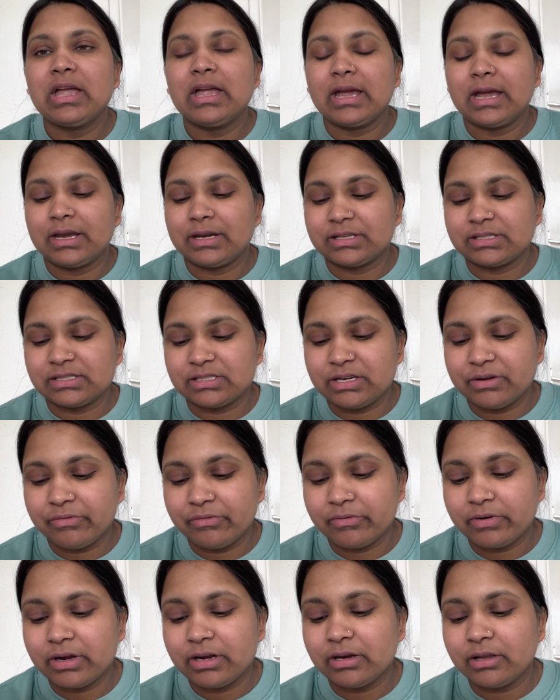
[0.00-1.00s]
It is
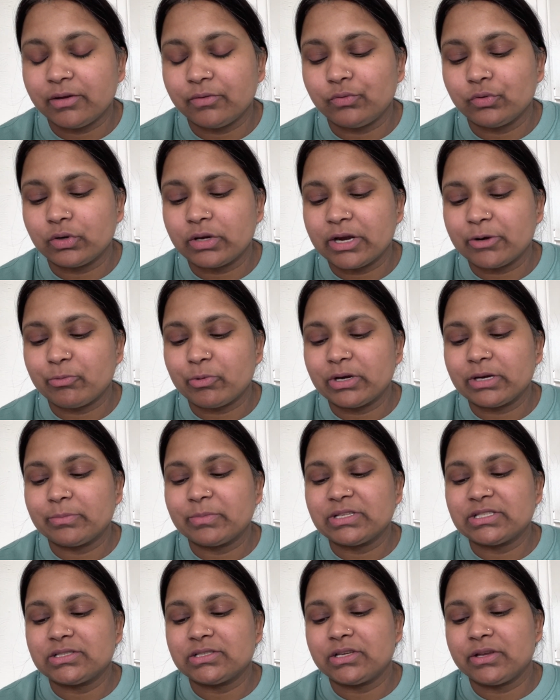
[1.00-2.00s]
different if you get
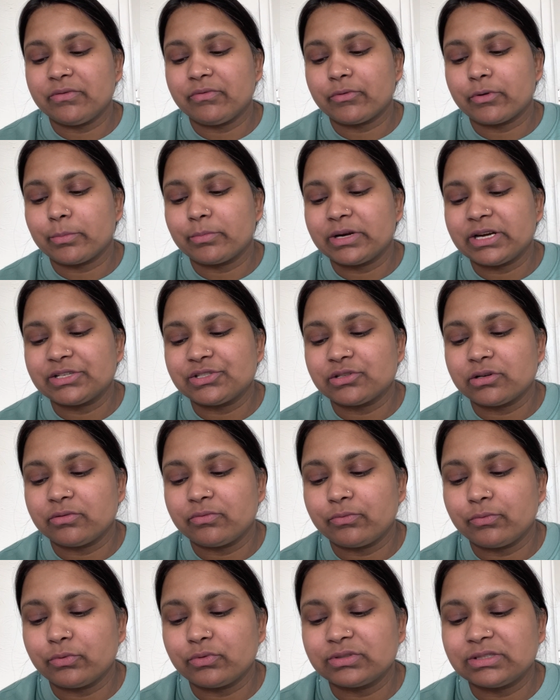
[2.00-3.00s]
vitamin C from natural
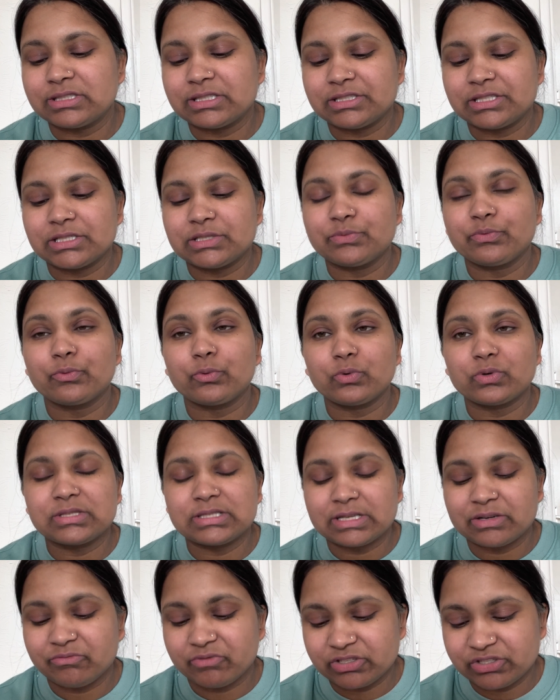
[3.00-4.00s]
foods such as fruits
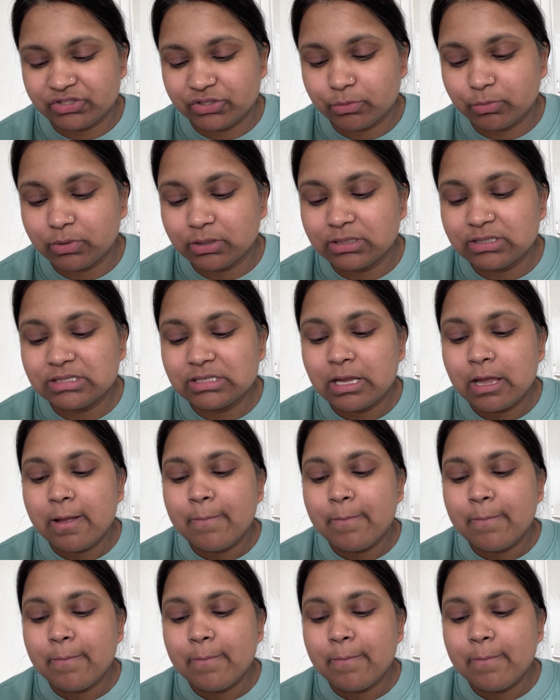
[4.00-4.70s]
and vegetables.